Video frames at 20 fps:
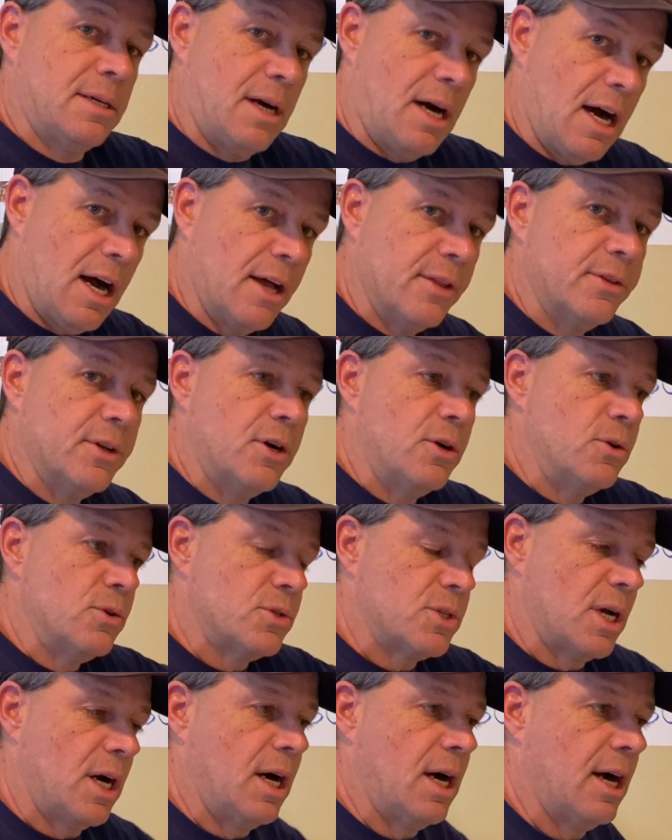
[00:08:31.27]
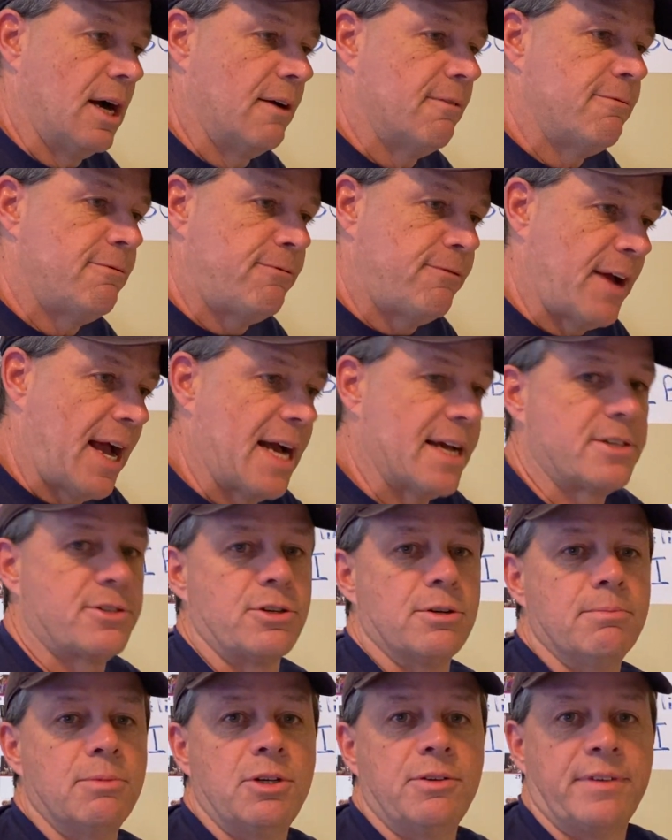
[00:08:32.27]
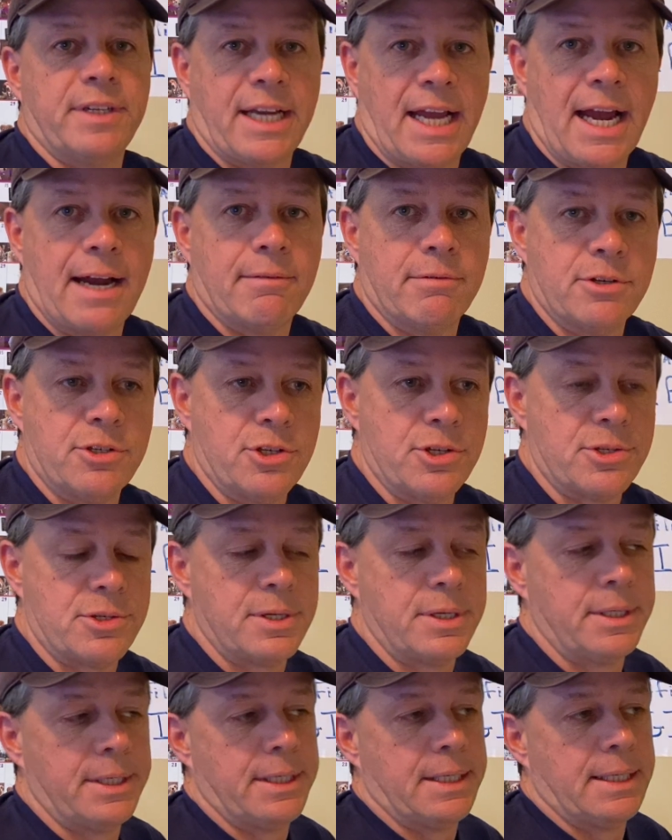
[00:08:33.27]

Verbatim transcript: on those uh, faster moving averages